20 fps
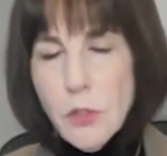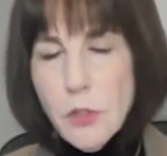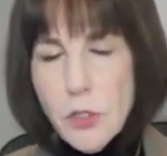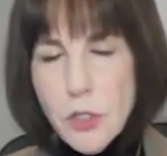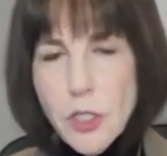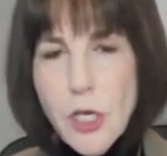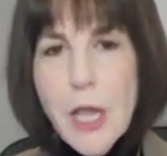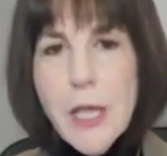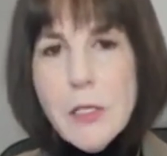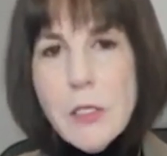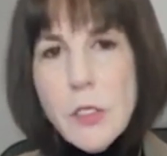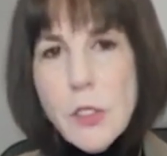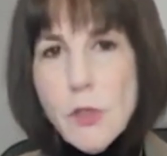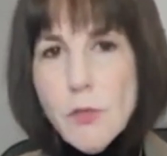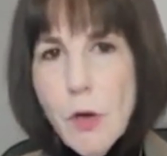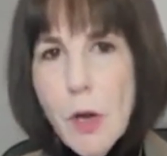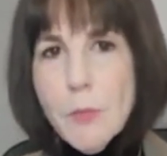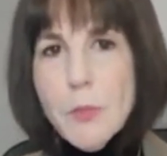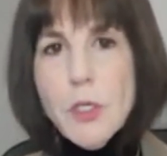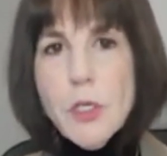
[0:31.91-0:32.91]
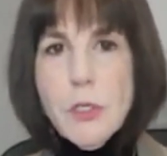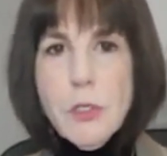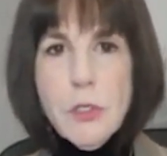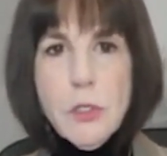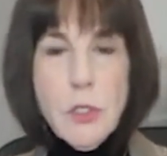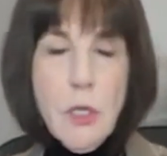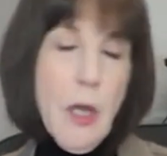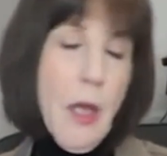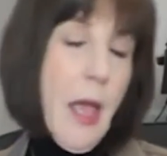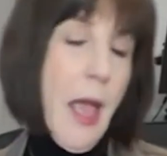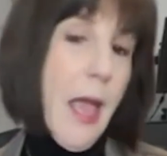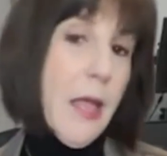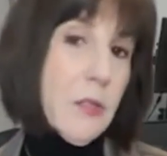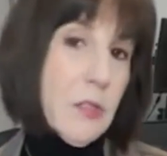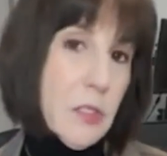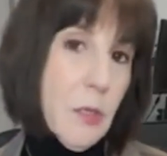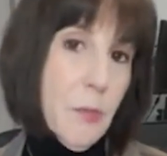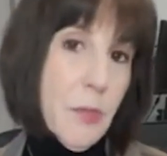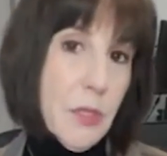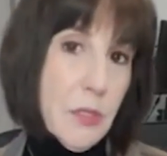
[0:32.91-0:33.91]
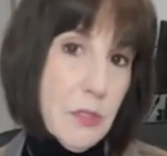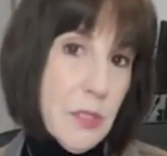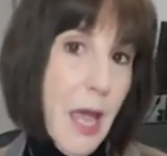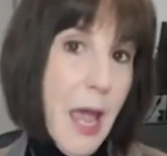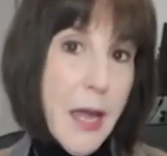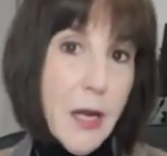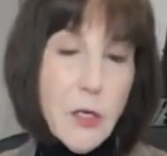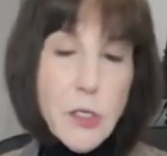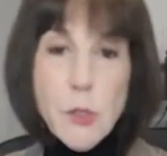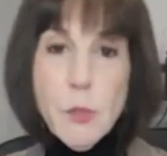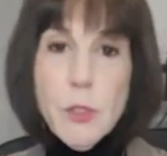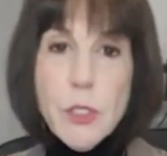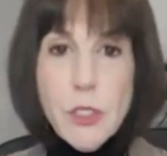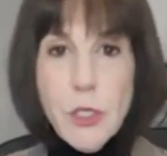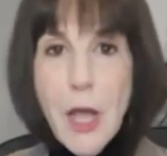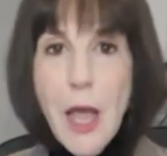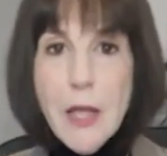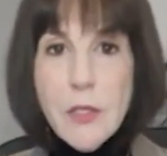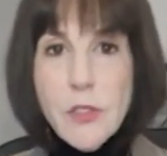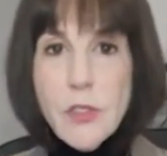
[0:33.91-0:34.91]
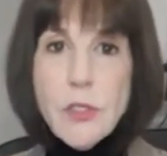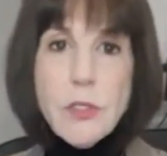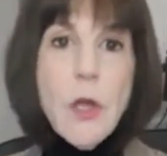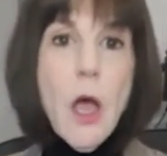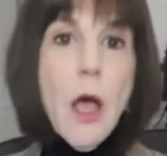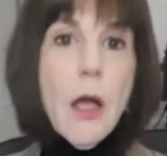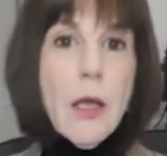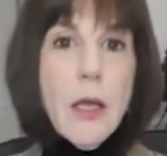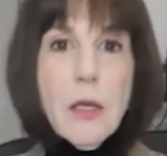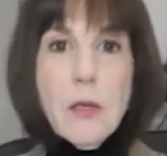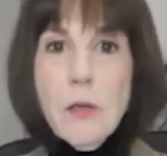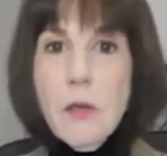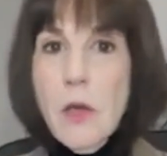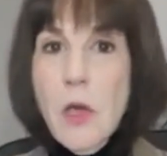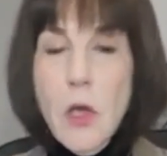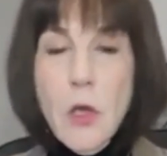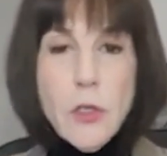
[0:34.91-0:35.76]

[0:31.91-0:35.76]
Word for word: the chain disruptions and some of the tankers which got stuck and